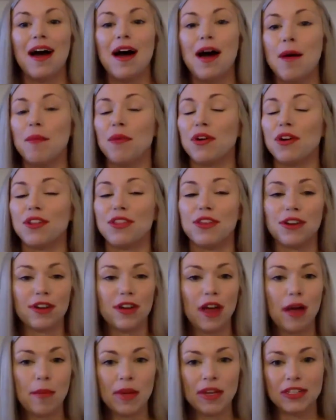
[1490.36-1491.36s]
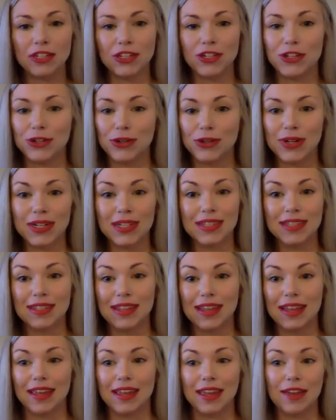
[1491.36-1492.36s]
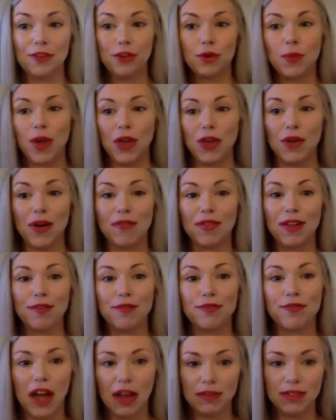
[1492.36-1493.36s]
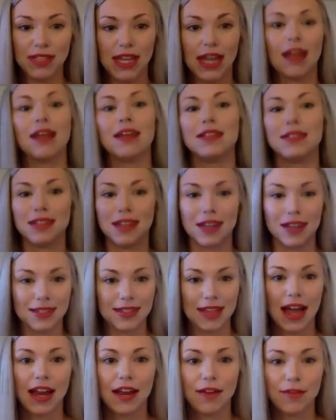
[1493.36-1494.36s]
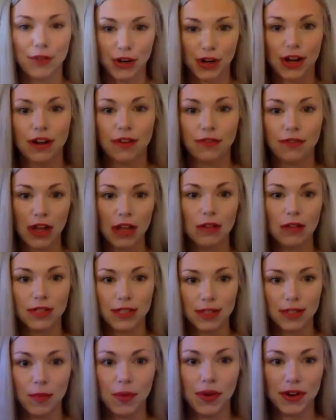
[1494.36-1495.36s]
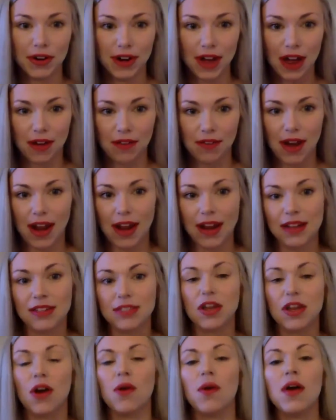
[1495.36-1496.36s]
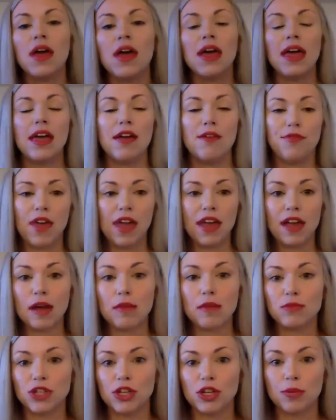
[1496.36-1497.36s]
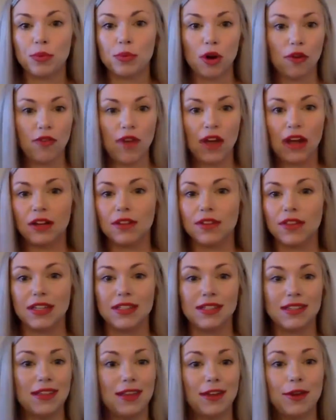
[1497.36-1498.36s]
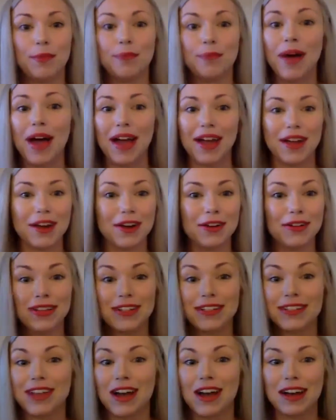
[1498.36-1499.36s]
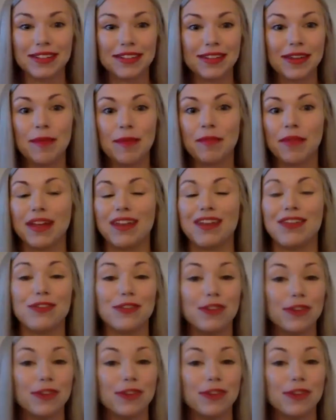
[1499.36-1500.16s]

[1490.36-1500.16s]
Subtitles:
or they're coming to yours, like either way, you have like 5 seconds to decide if you're going to follow someone or not, right? So if they come to your profile and they see that your bio looks awesome, like you look